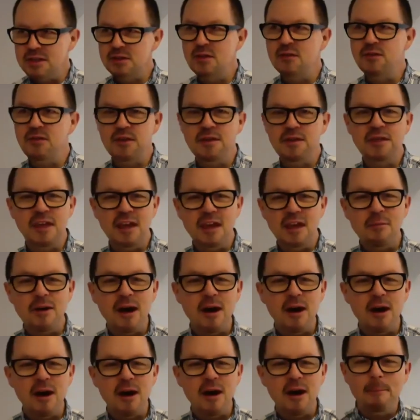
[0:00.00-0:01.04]
So if you think
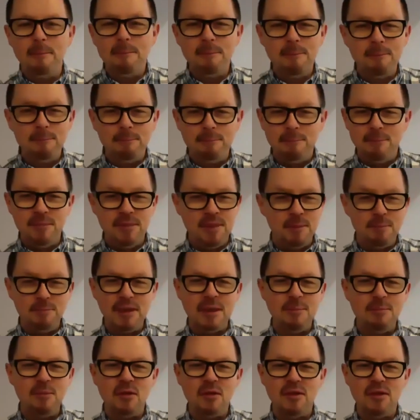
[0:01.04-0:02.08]
about the
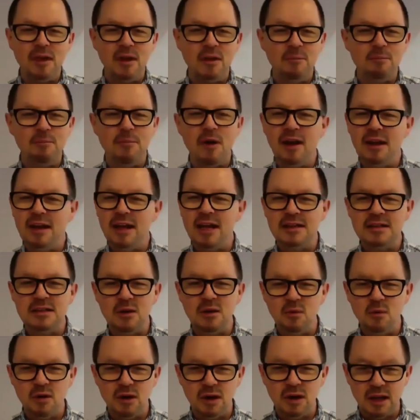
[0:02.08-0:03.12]
people, the podcasts
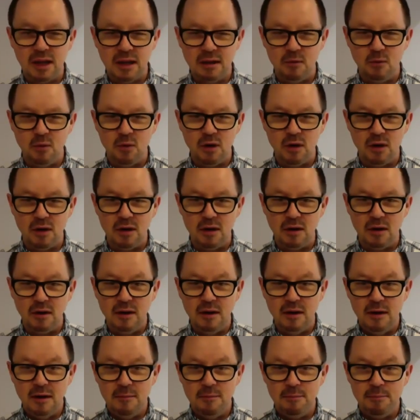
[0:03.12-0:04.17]
that were
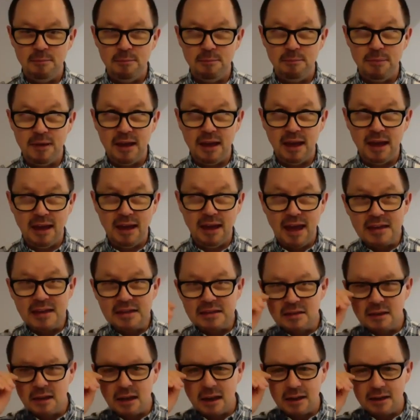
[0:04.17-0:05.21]
being a
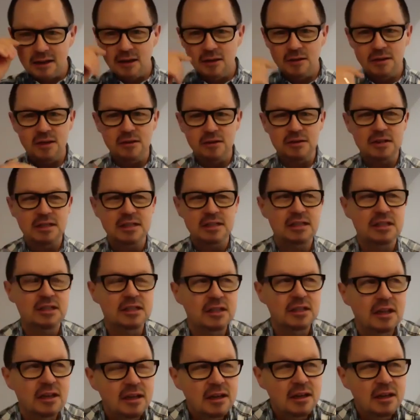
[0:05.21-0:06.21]
guest on, you know, there's this